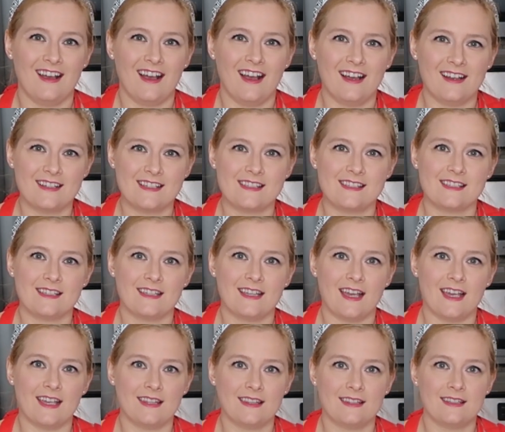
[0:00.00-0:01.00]
honestly,
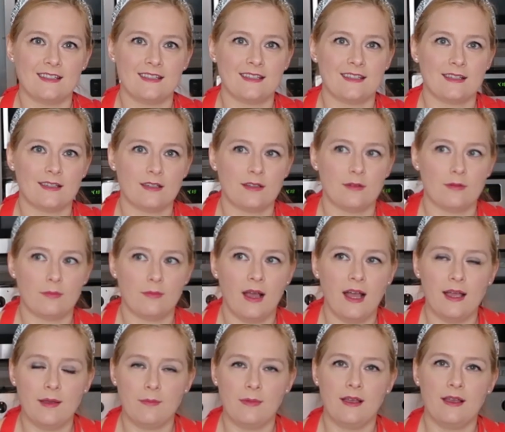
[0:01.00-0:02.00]
I think
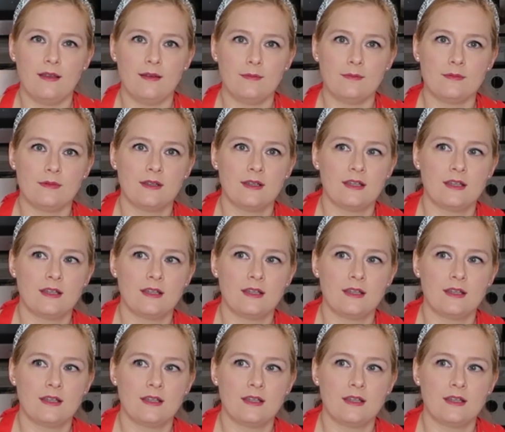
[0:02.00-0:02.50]
my mom